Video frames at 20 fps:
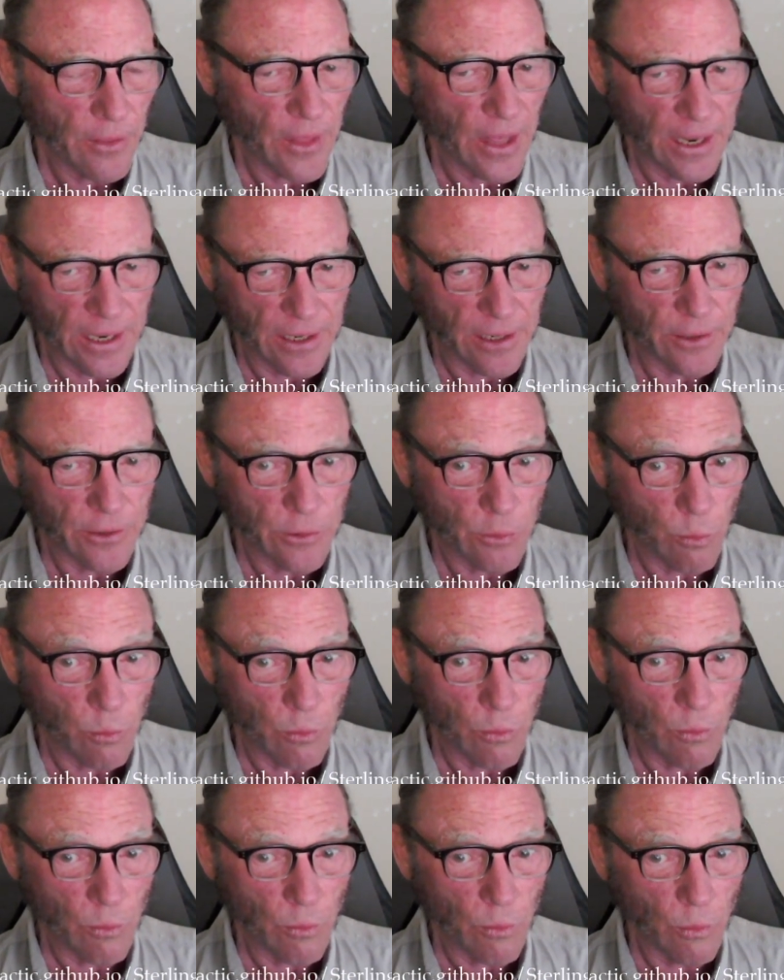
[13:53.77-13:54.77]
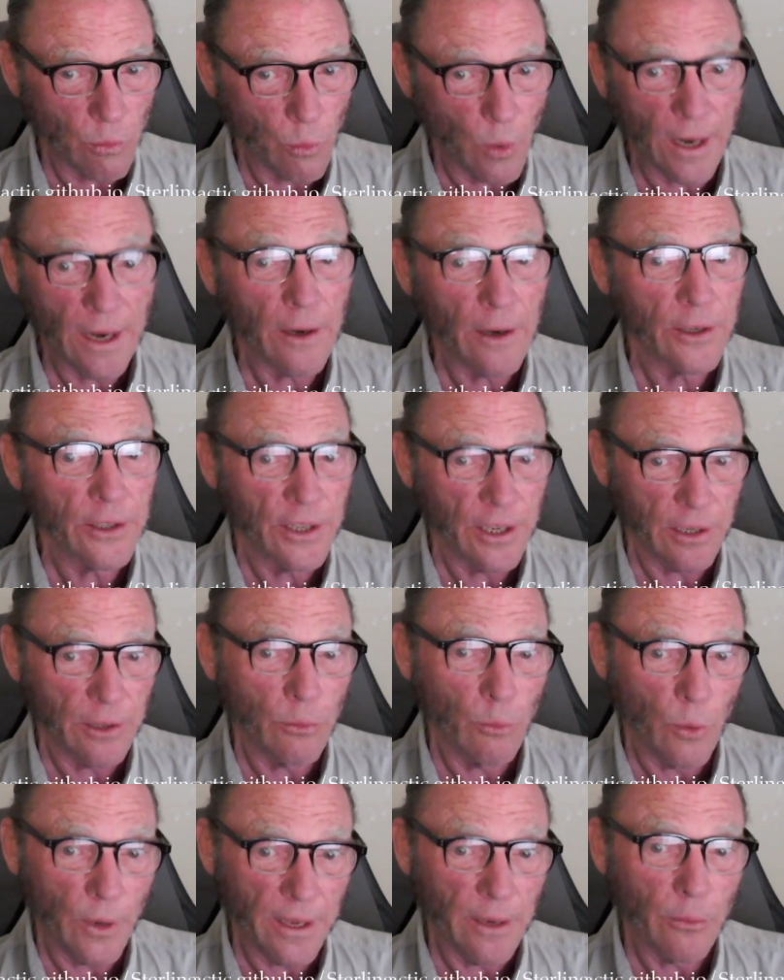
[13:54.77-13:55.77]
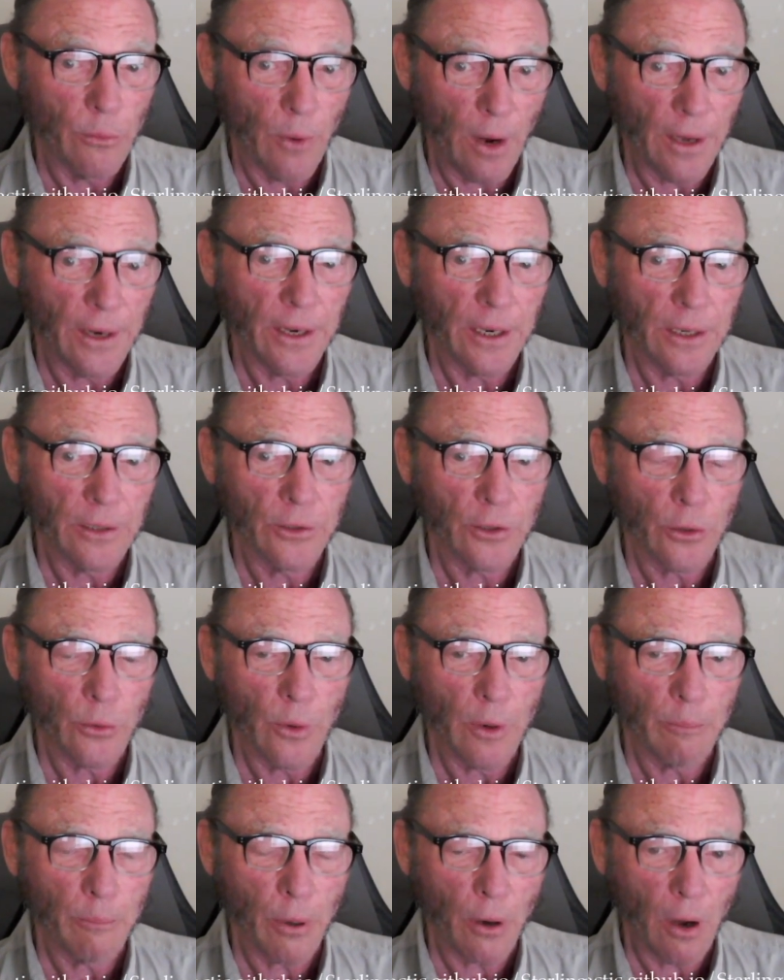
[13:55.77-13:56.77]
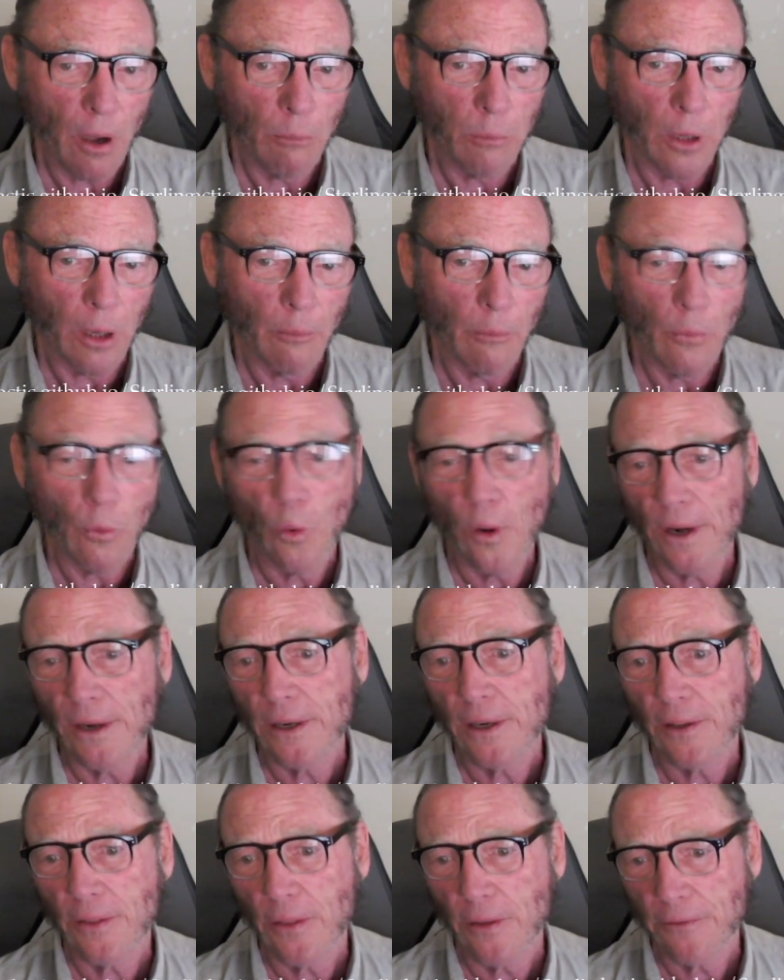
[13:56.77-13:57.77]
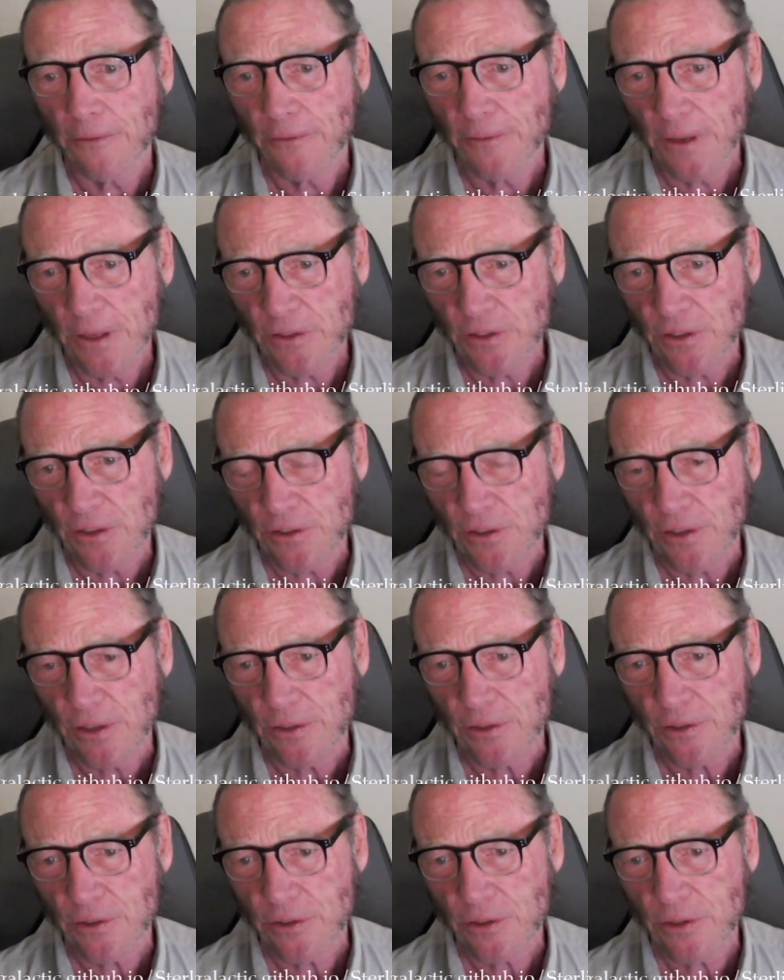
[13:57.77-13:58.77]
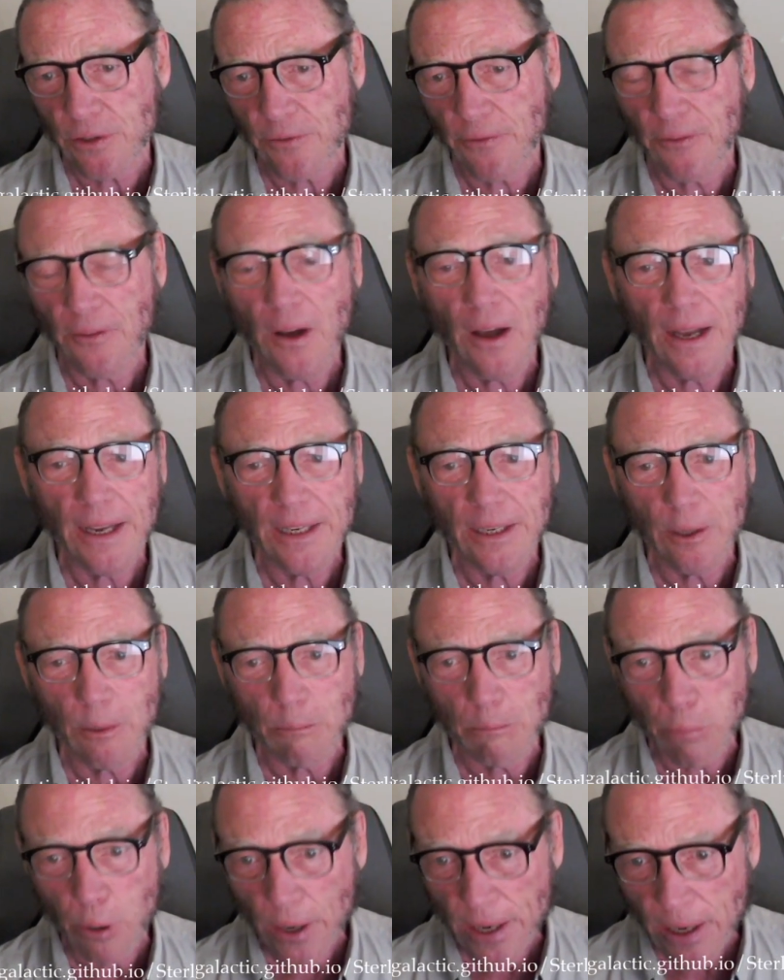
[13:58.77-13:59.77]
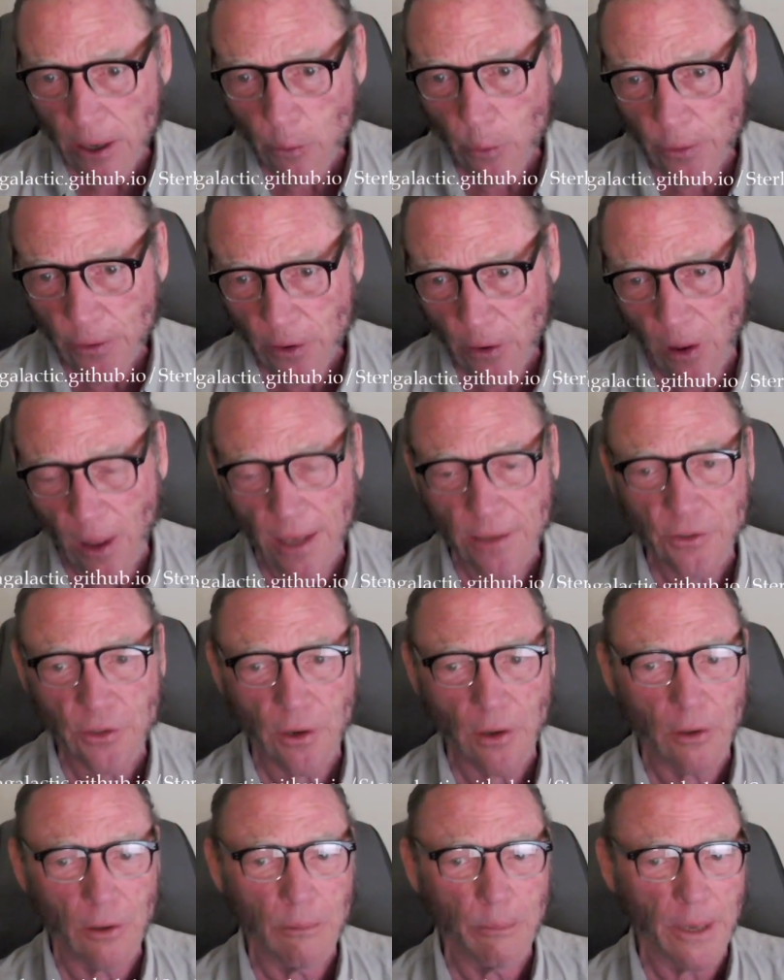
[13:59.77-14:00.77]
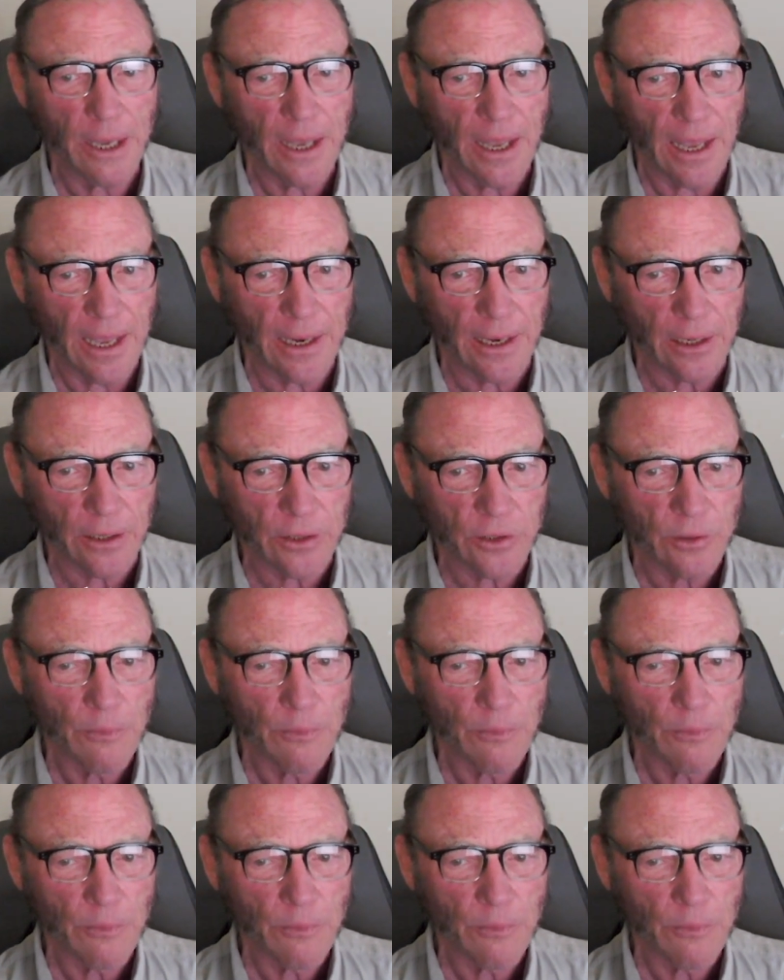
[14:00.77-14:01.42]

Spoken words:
That is, where did we run into a problem? Where did the physicists find a break with classical mechanics?